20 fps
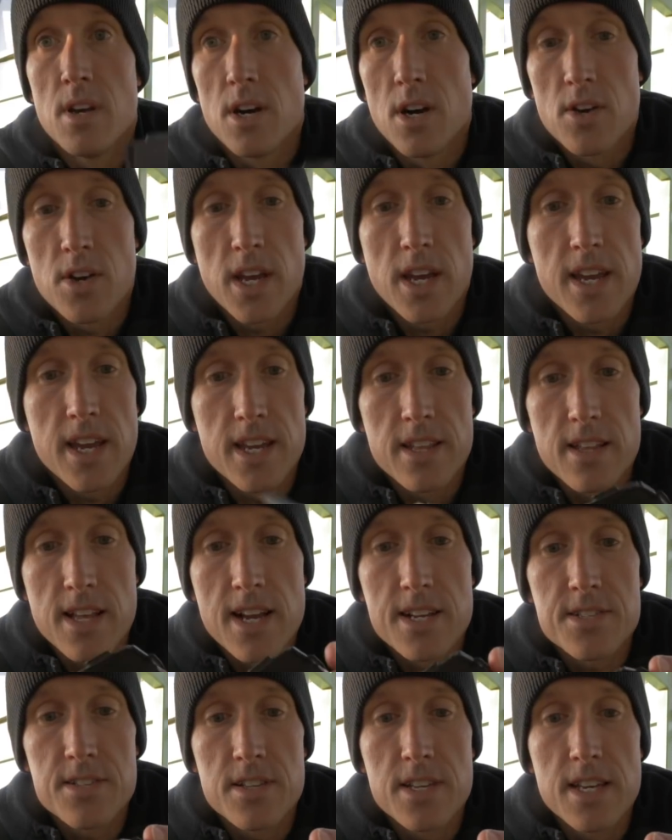Okay, and
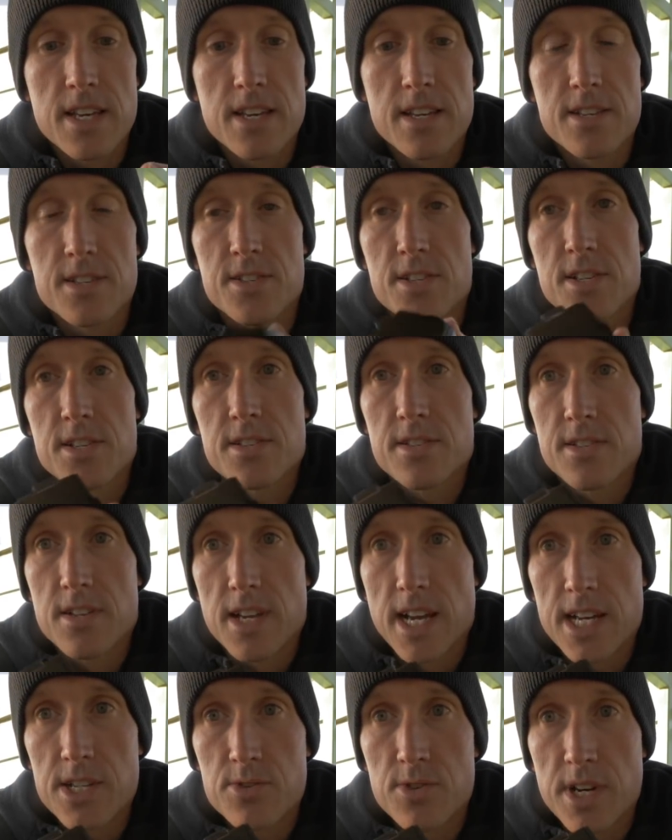lastly is this
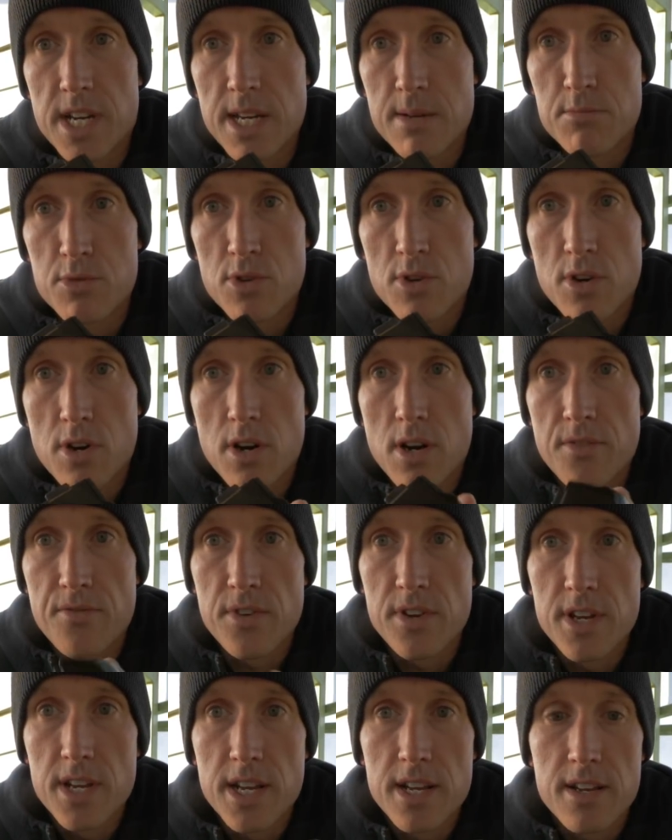extra gimbal guard if
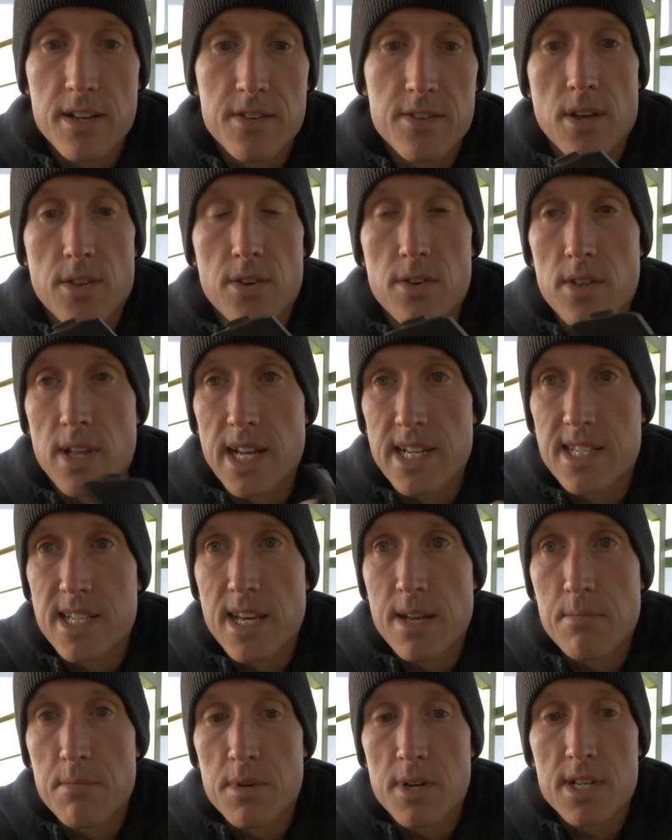you need it. They're like
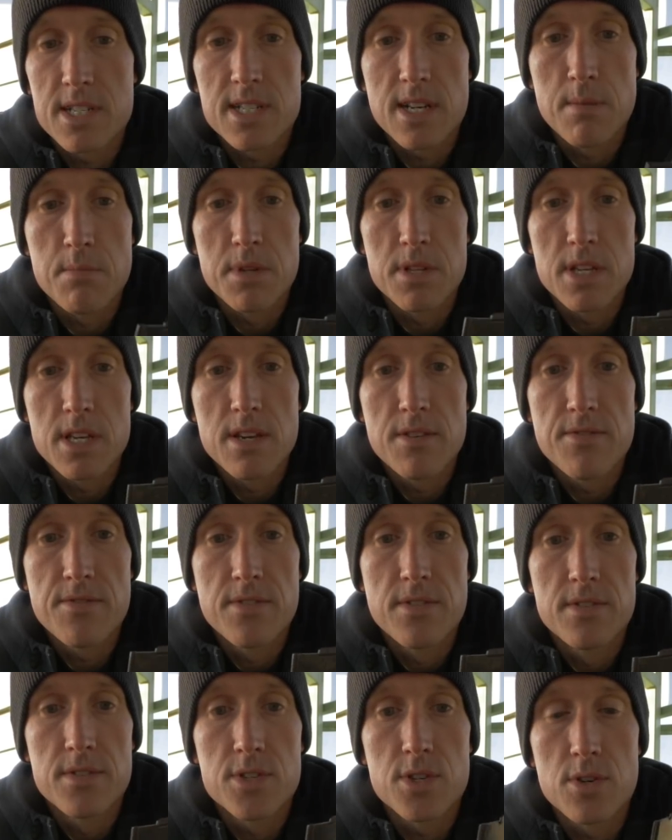10 bucks, I
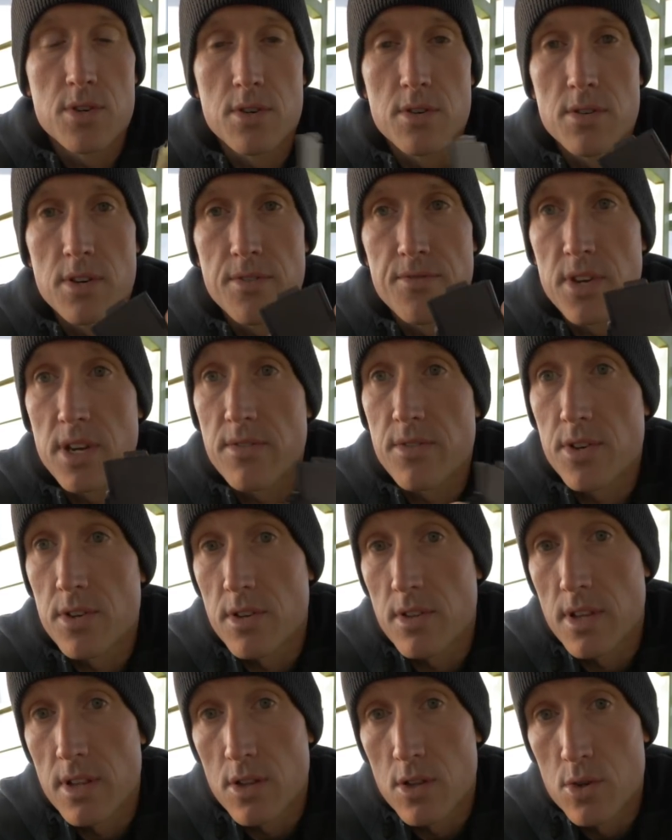believe. So if you ever
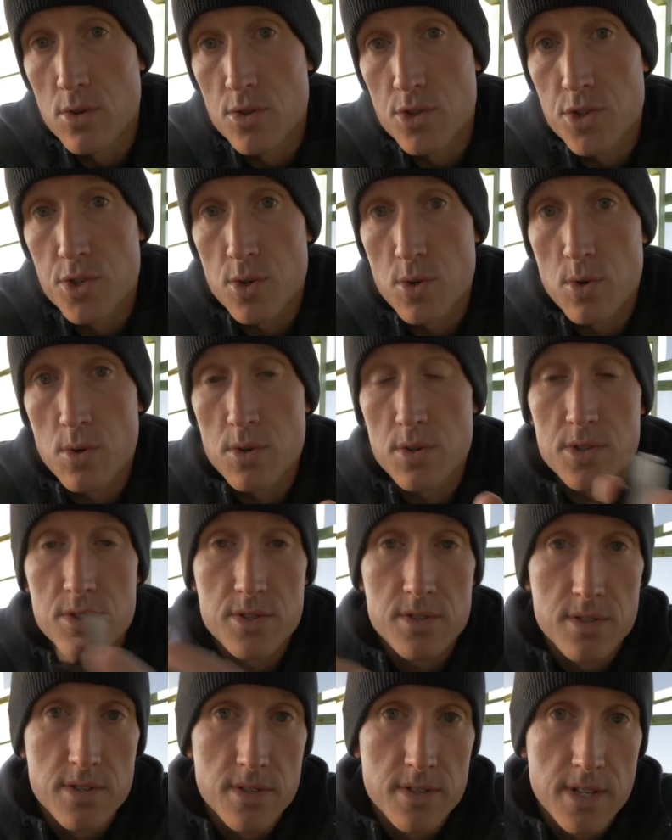lose
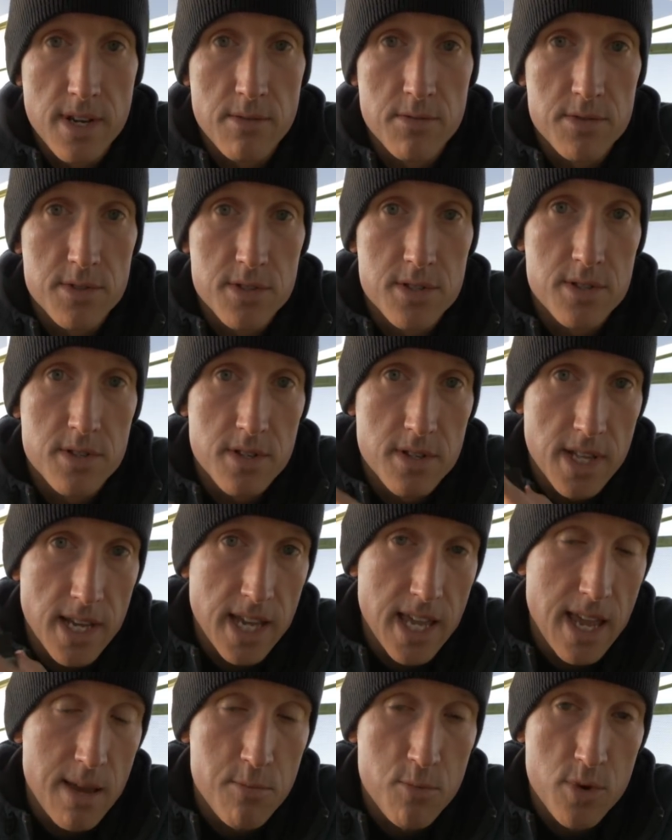yours
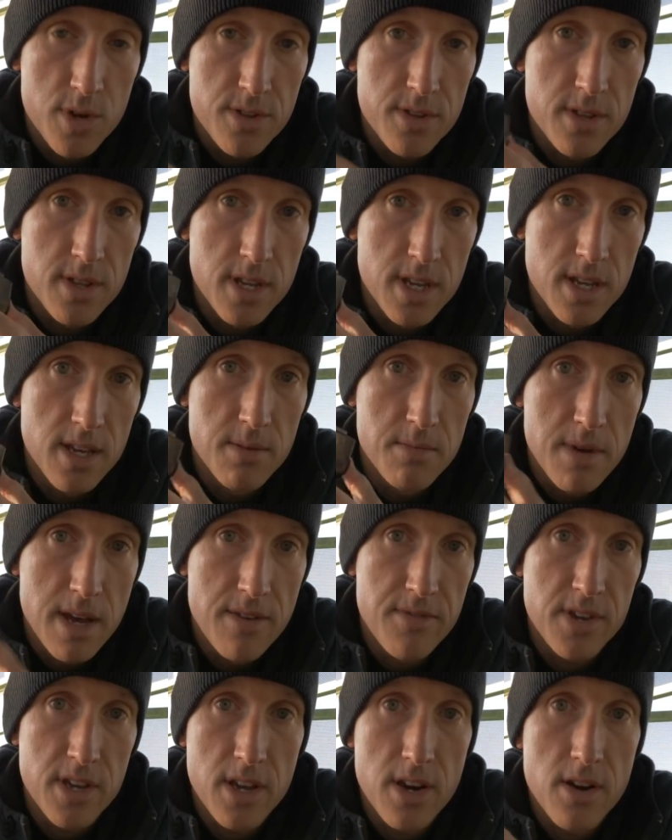that came with the
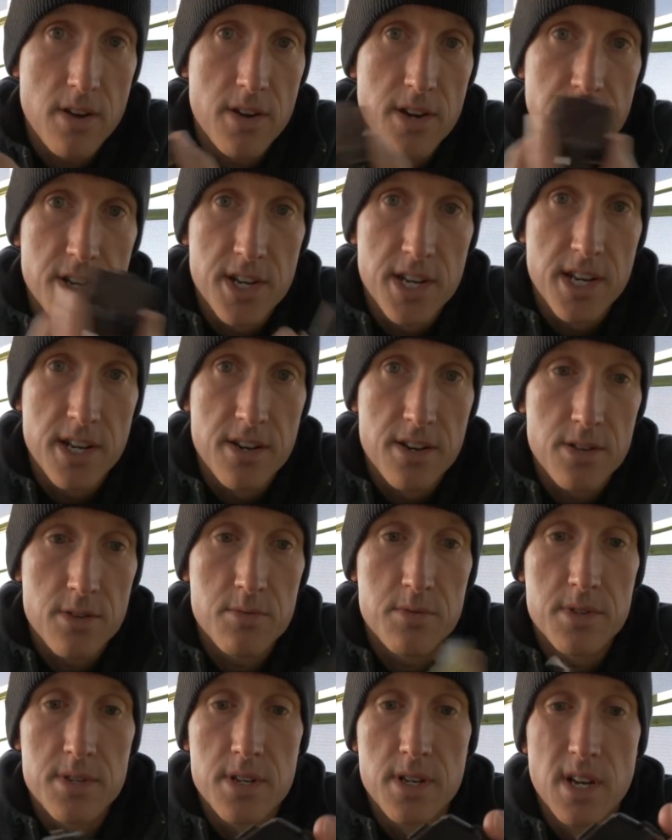Mavic Air and you need
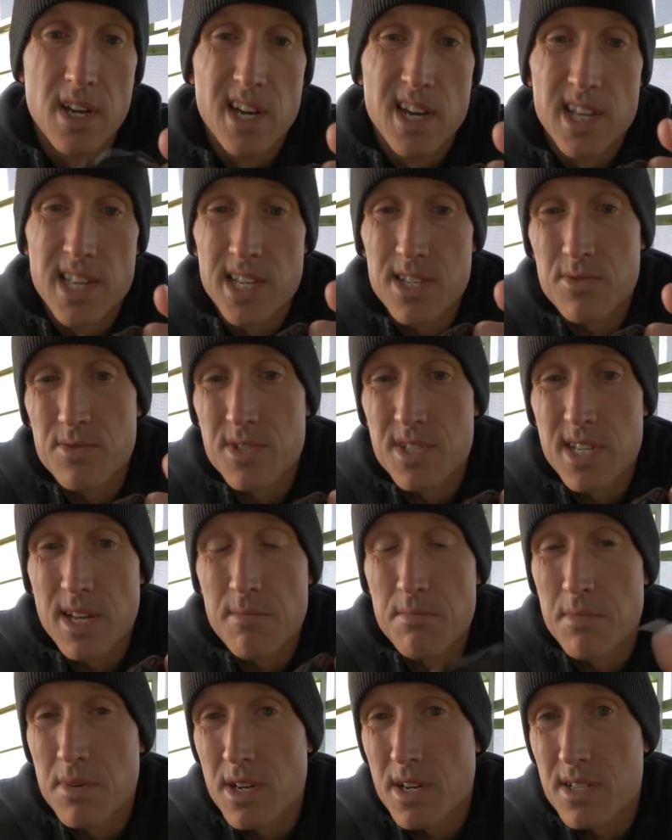another one, this one's
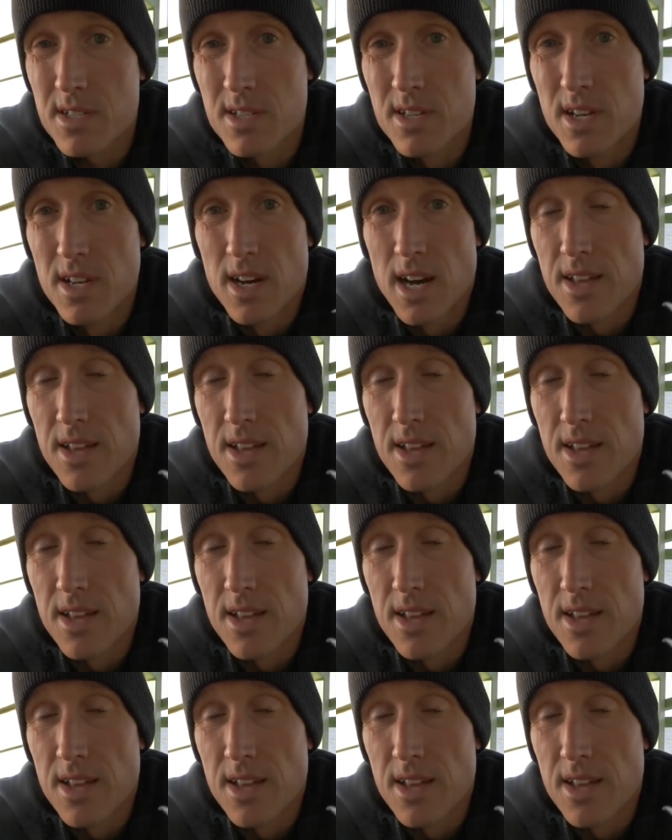10 bucks.